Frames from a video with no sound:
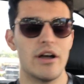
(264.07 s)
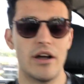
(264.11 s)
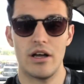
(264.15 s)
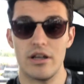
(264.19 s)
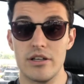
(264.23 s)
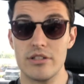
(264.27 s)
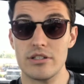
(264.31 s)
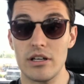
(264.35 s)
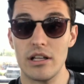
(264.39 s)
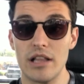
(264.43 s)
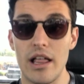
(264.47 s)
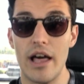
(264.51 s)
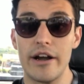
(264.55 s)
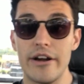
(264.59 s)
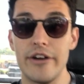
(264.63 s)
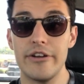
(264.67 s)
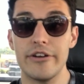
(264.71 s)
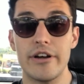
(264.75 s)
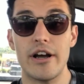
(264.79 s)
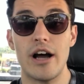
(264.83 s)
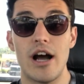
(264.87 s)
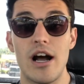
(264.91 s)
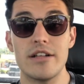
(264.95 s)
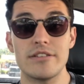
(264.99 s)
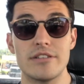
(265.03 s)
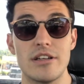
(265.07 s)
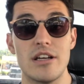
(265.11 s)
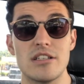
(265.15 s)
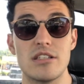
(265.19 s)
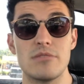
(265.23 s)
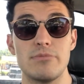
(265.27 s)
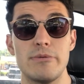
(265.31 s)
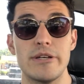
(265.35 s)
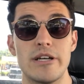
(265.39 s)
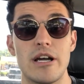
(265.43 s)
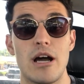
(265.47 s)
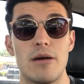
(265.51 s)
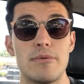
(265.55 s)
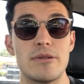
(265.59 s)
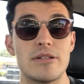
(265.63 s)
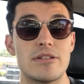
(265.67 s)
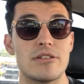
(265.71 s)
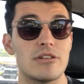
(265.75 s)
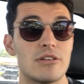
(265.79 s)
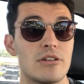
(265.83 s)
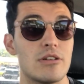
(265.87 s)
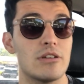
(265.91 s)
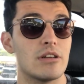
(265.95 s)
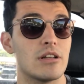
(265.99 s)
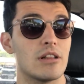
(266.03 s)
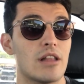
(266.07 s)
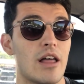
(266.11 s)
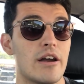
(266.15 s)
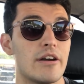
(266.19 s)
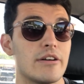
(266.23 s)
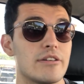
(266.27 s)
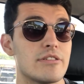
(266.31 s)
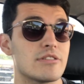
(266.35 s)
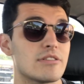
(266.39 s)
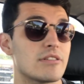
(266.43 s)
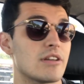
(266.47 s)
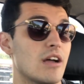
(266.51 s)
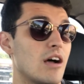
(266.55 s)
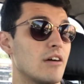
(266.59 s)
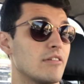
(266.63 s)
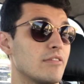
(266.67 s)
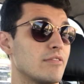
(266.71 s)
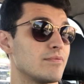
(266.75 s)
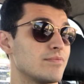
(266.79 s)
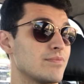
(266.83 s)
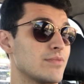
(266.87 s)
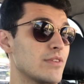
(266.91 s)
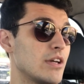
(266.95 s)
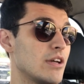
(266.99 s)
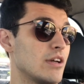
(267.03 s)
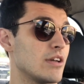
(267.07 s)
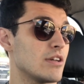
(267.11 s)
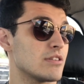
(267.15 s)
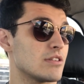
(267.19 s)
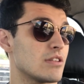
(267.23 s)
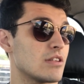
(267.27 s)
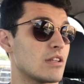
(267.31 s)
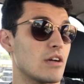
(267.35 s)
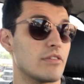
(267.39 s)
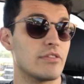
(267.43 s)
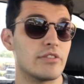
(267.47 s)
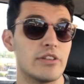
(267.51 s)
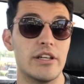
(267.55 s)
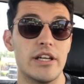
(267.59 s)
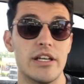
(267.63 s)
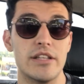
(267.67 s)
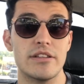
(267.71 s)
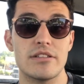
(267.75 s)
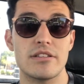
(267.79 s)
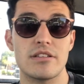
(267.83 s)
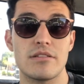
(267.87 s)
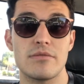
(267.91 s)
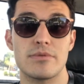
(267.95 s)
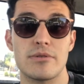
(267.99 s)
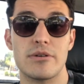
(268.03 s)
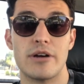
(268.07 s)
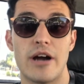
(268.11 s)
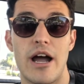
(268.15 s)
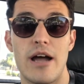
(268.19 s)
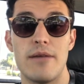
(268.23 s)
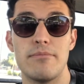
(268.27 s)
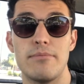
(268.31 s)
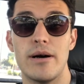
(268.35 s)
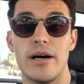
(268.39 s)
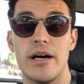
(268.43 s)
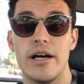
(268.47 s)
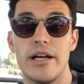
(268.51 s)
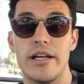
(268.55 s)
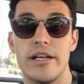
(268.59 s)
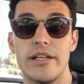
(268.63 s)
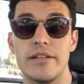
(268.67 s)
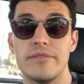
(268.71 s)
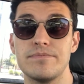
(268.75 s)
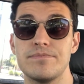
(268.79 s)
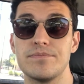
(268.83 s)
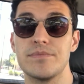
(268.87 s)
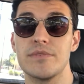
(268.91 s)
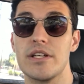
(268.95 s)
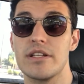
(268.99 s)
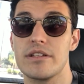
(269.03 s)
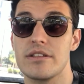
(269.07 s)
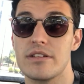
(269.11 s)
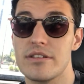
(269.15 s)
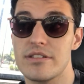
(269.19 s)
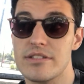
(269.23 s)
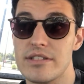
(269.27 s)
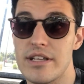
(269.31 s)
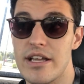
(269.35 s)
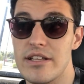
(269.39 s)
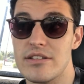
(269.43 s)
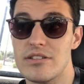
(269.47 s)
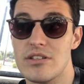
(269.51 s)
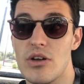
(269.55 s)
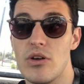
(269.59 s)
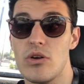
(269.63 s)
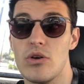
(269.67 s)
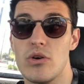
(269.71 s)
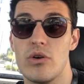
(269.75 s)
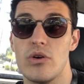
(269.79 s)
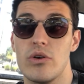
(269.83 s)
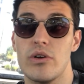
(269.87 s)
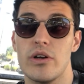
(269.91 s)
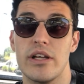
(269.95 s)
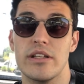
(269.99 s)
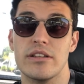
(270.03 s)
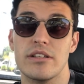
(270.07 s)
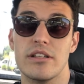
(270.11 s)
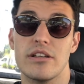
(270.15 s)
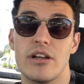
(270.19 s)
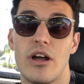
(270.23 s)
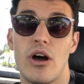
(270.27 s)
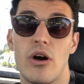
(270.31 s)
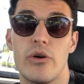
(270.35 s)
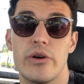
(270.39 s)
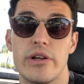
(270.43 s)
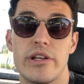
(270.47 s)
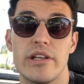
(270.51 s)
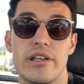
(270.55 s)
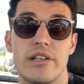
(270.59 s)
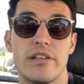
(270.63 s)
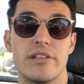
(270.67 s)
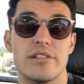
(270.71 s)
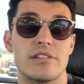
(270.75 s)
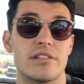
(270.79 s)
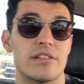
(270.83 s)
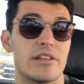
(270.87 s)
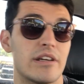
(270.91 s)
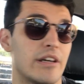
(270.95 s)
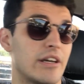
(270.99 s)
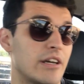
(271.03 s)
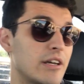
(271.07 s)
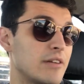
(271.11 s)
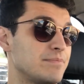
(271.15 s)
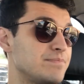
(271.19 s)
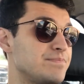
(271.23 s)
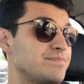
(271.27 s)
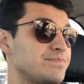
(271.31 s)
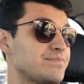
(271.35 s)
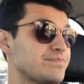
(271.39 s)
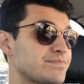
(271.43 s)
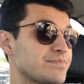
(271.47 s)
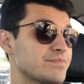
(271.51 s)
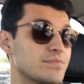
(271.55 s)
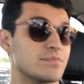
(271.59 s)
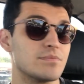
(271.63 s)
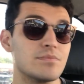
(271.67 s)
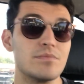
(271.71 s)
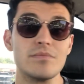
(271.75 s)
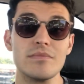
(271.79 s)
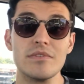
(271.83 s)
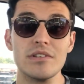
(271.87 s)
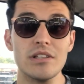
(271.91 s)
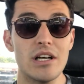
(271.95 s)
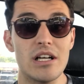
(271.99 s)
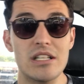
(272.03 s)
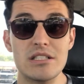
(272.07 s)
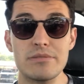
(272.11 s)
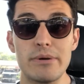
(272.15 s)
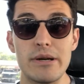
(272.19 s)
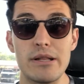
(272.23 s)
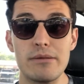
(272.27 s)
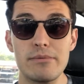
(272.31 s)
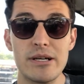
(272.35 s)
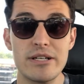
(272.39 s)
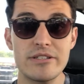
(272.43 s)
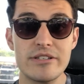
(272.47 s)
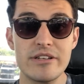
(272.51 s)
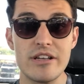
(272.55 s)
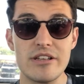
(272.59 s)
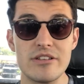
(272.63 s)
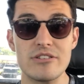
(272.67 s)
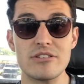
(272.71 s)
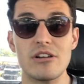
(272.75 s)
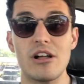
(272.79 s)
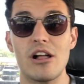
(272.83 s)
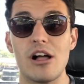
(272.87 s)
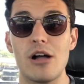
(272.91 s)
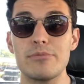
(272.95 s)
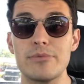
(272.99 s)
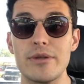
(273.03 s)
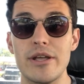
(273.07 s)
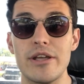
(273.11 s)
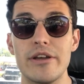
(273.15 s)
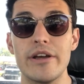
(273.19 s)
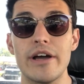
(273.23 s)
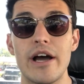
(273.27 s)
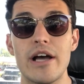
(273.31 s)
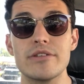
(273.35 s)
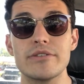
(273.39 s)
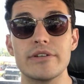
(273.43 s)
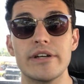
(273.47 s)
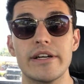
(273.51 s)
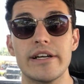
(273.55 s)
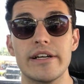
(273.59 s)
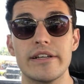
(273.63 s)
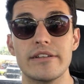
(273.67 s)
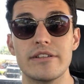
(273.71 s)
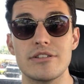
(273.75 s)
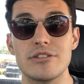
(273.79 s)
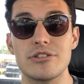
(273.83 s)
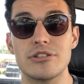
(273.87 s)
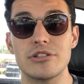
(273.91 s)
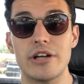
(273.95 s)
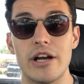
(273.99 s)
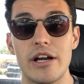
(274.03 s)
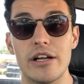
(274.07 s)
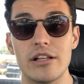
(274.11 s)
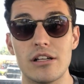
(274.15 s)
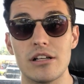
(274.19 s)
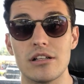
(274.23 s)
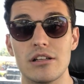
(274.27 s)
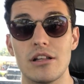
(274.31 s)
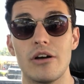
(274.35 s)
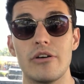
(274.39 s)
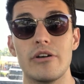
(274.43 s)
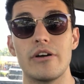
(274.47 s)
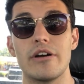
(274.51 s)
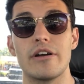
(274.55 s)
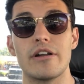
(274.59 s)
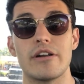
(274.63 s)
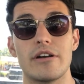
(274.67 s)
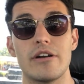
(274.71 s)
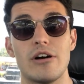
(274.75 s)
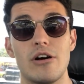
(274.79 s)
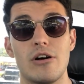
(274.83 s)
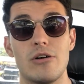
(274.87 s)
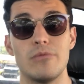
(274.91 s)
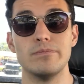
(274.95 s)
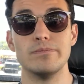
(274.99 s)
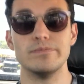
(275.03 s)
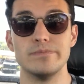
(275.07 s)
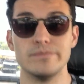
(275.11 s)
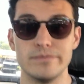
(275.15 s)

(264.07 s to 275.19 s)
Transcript: so a lot of new content should be coming soon a lot of new stuff so definitely hit the subscribe button to stay tuned hit the noties and that's pretty much it so i'll update you guys when i get this trailer loaded and home